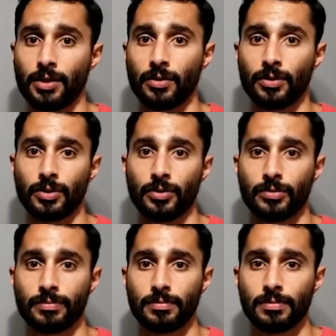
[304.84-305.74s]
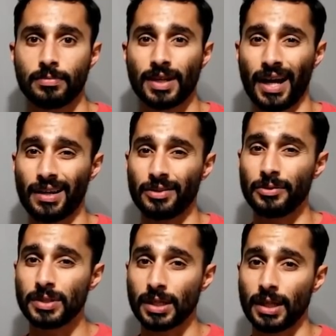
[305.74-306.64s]
your your kind of
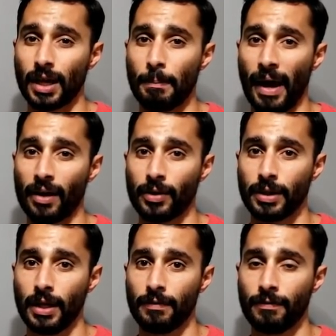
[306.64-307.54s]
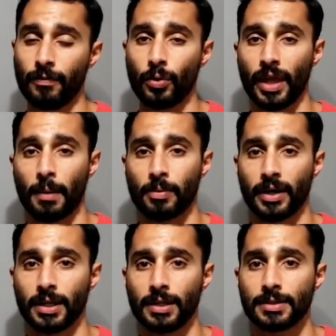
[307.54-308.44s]
losing a lot of battery life for that
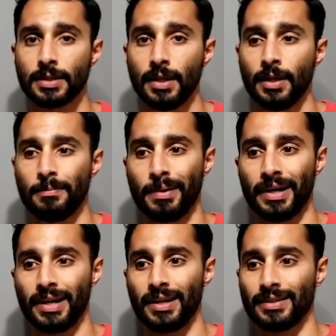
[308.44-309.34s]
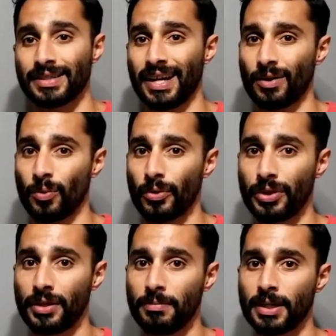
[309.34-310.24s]
brightness, but it's kind of worth
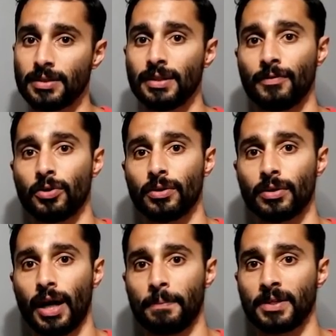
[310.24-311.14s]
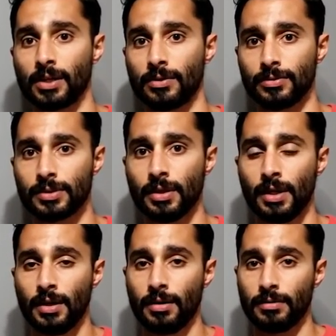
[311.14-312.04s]
it because if your optic goes
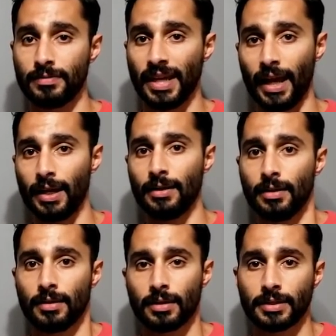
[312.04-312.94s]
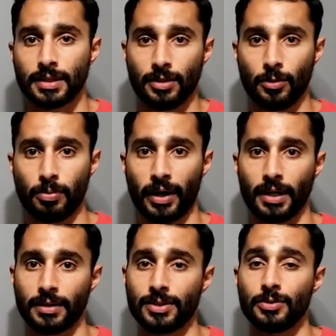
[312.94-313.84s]
dead, let's say no
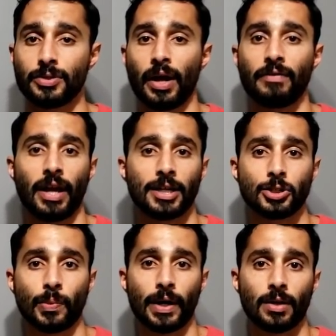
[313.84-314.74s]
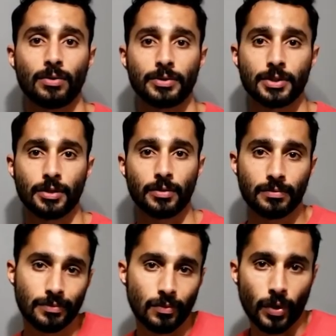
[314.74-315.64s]
brightness, you still have an etched reticle, so
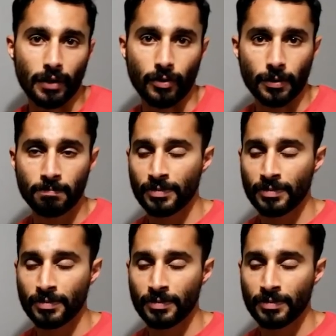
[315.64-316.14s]
whatever.